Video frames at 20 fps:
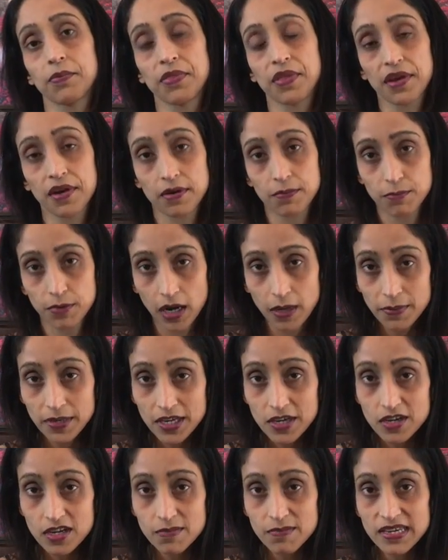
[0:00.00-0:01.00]
They're probably
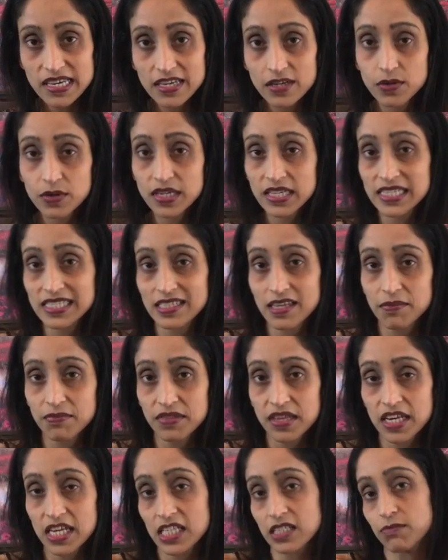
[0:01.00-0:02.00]
going to be good in some
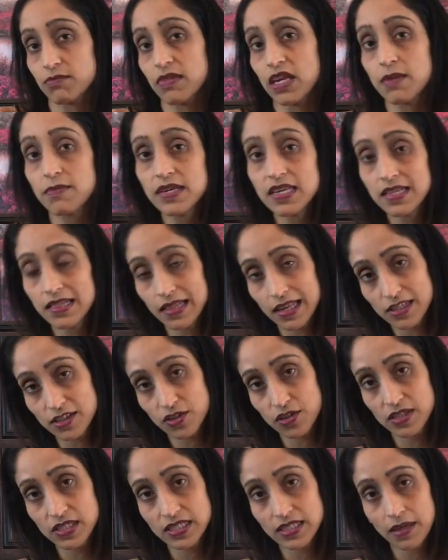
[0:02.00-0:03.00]
things, maybe
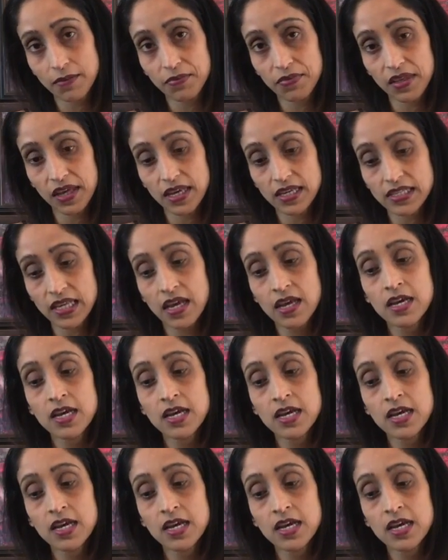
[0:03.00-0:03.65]
lesser in some things.